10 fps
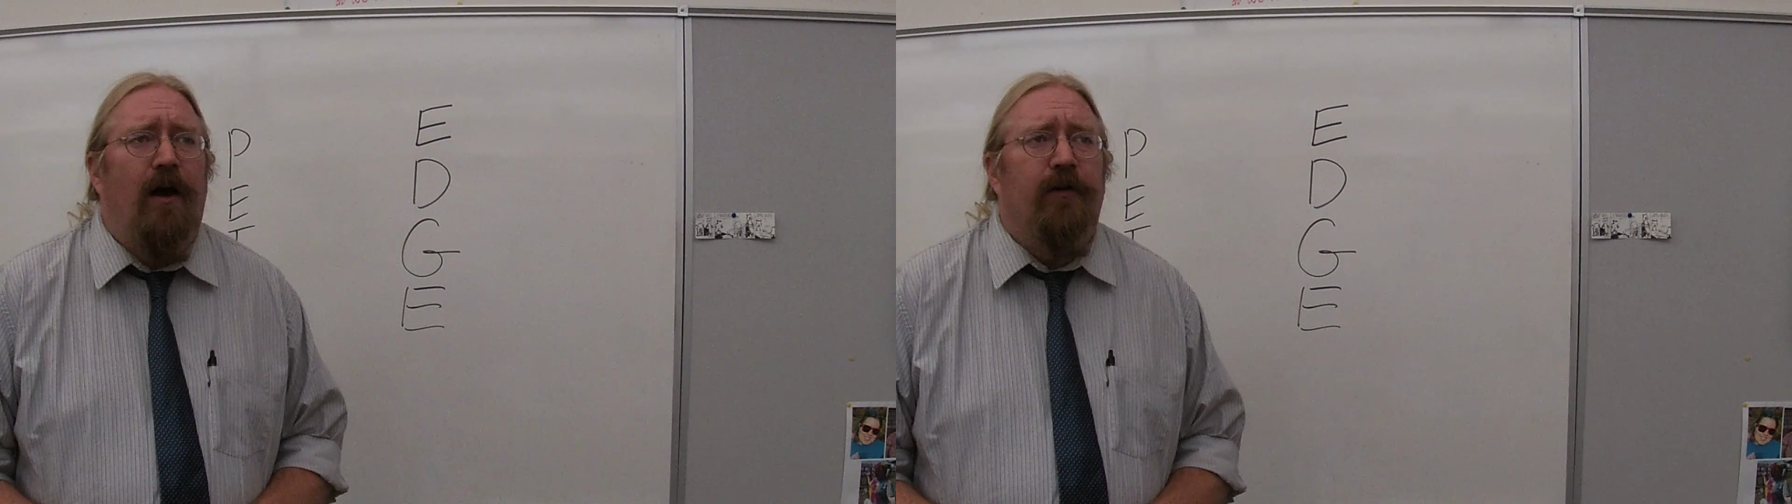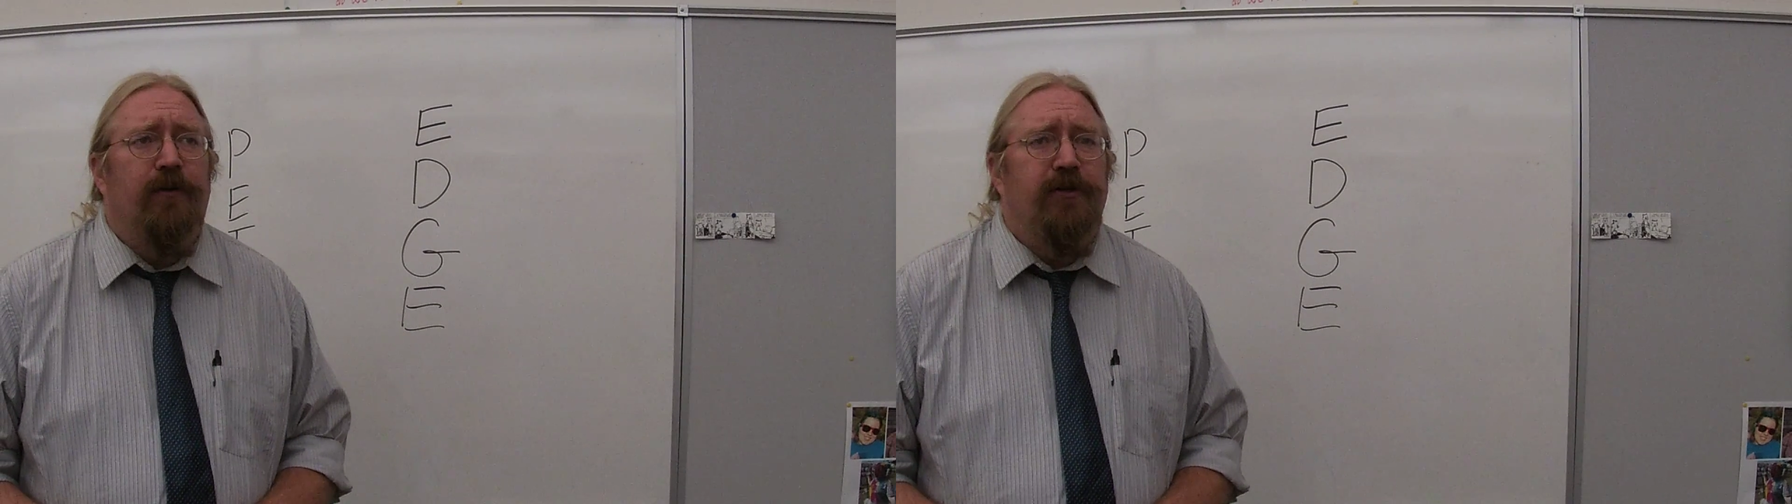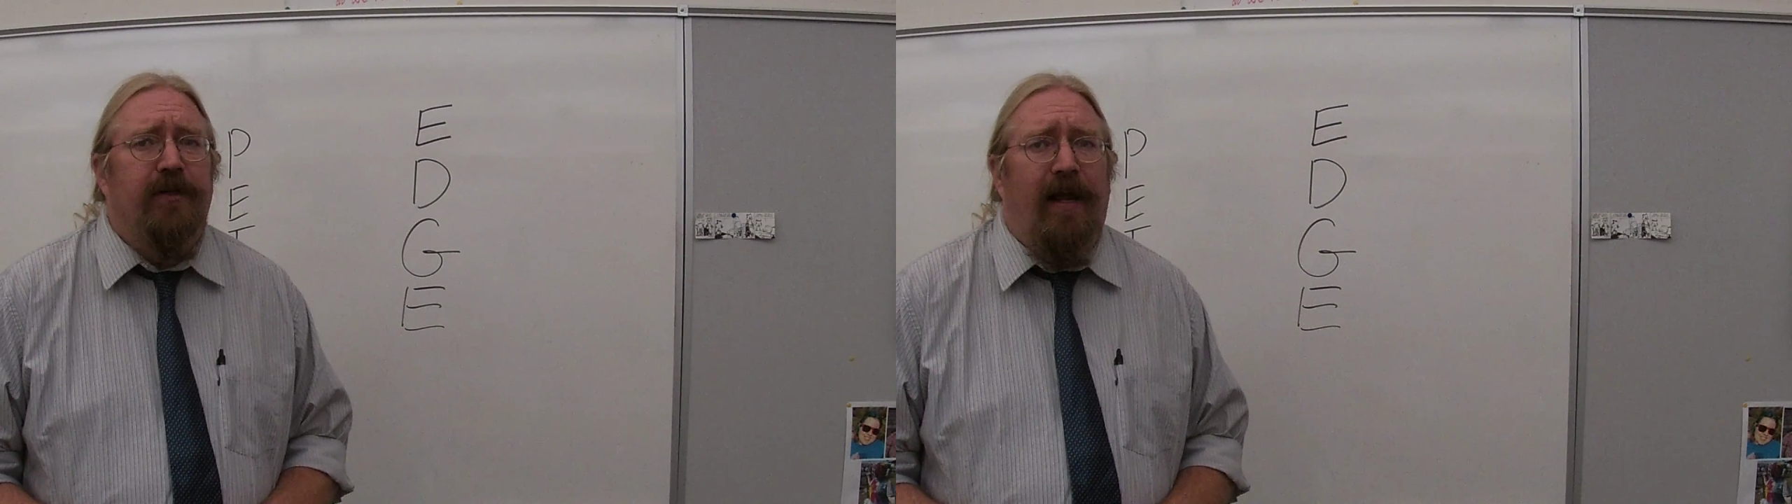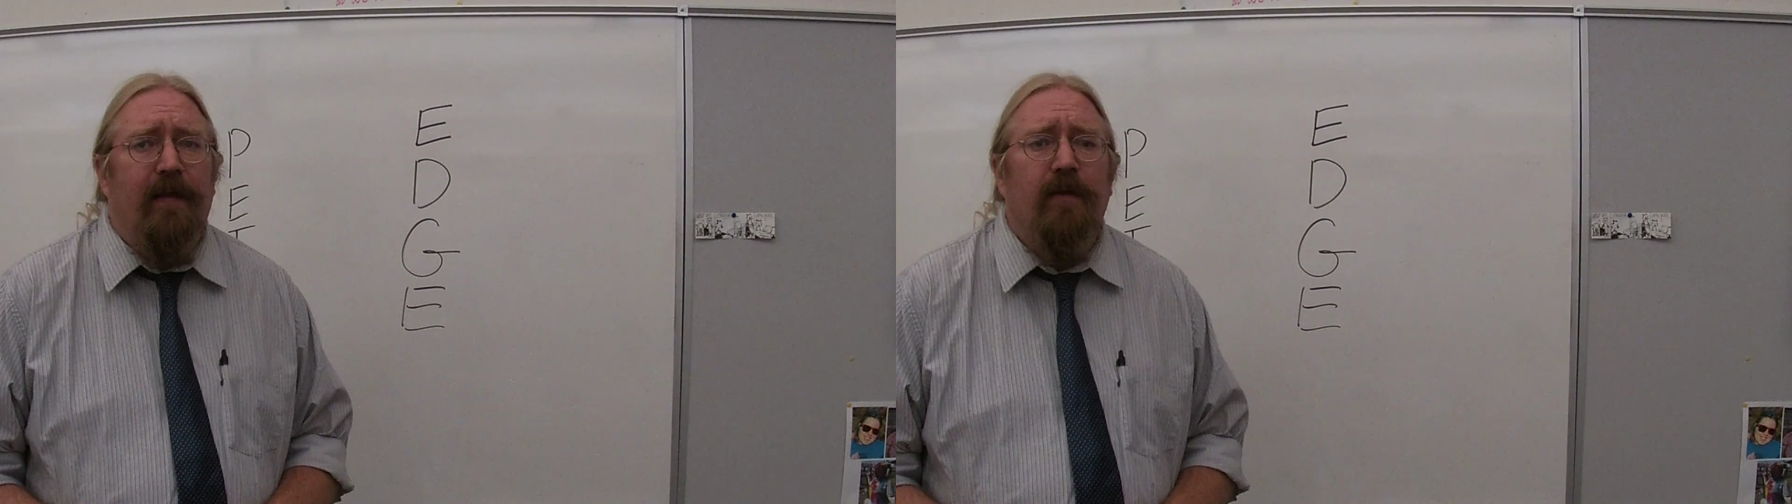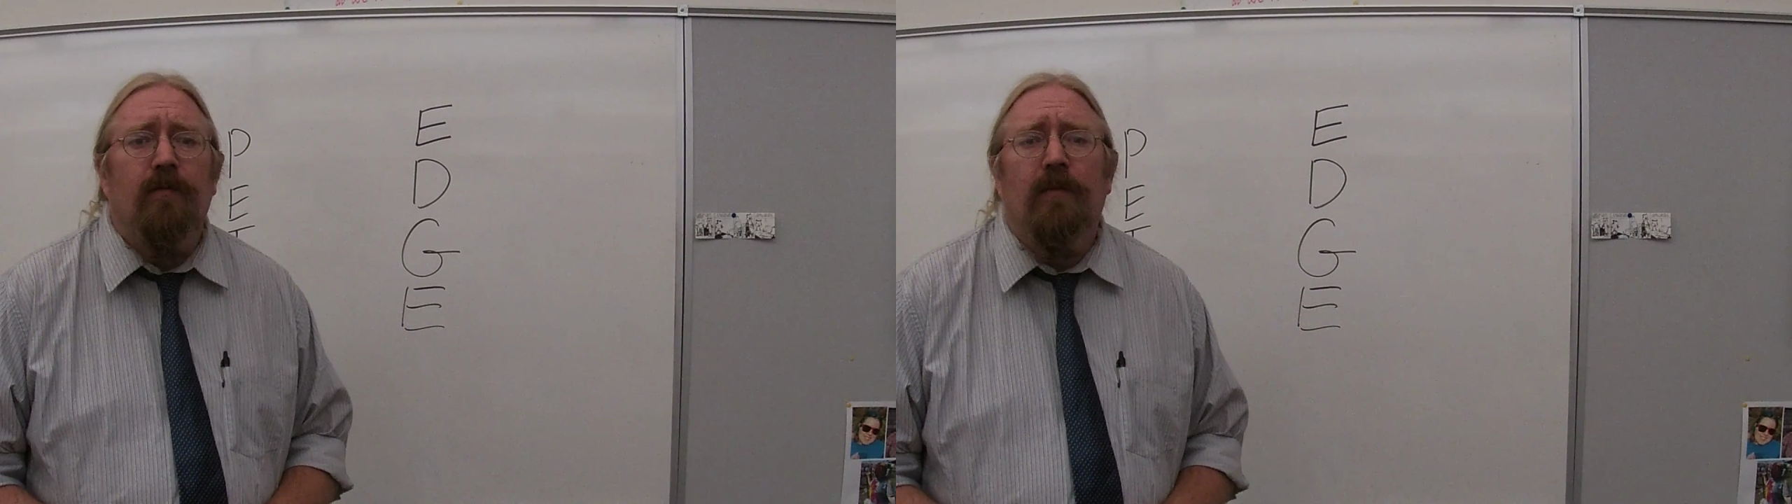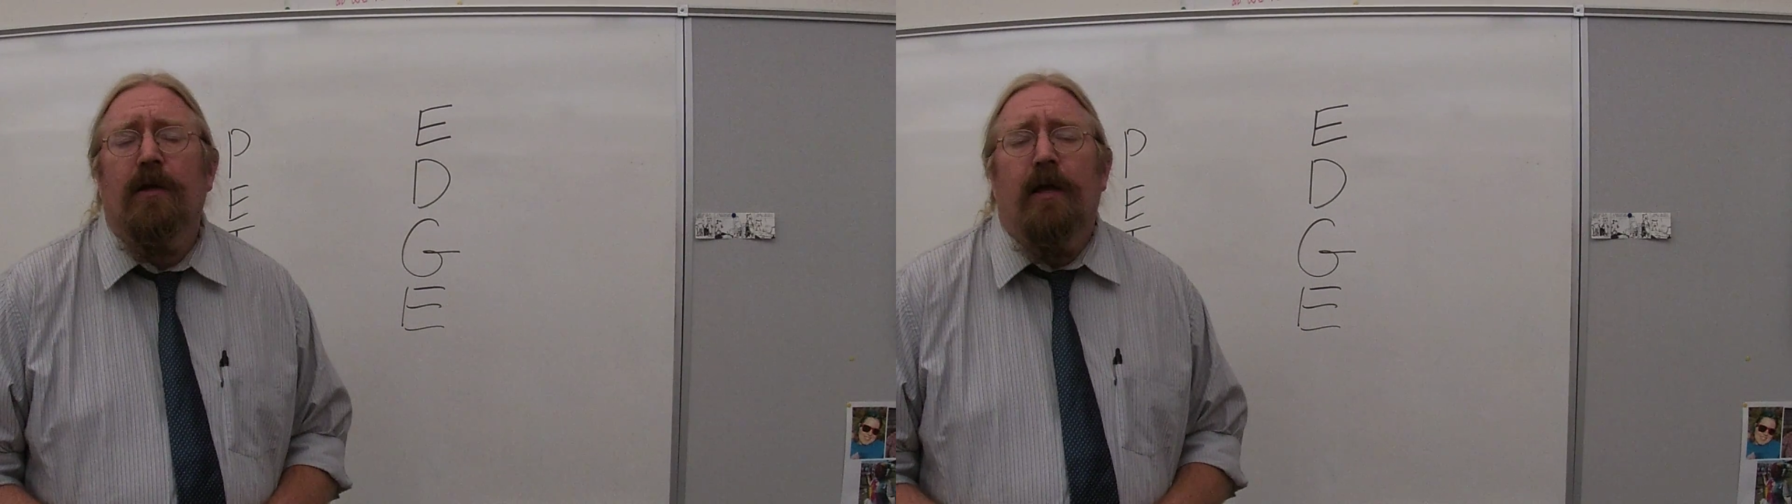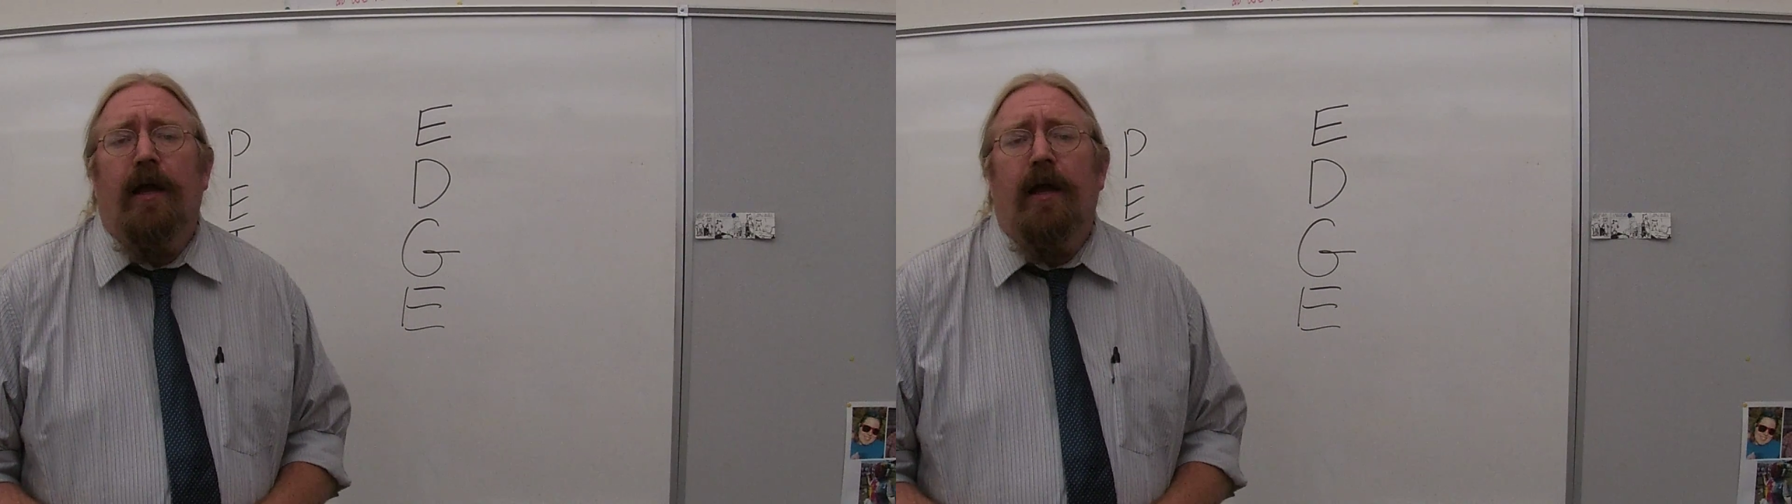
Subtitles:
understand them